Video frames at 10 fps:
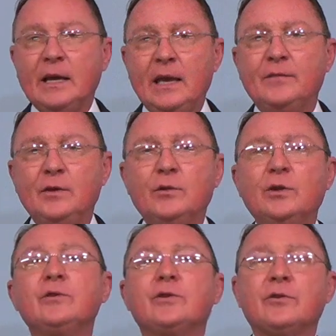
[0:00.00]
if you
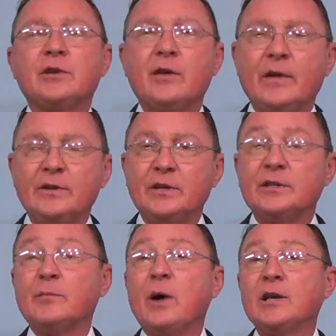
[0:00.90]
lose your salvation,
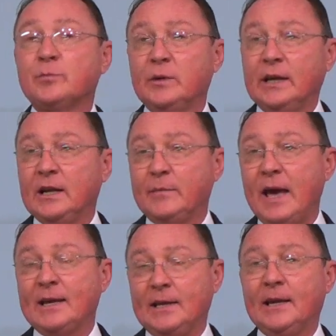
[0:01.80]
it's impossible to get it
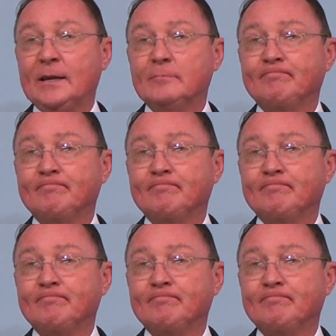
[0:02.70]
back again.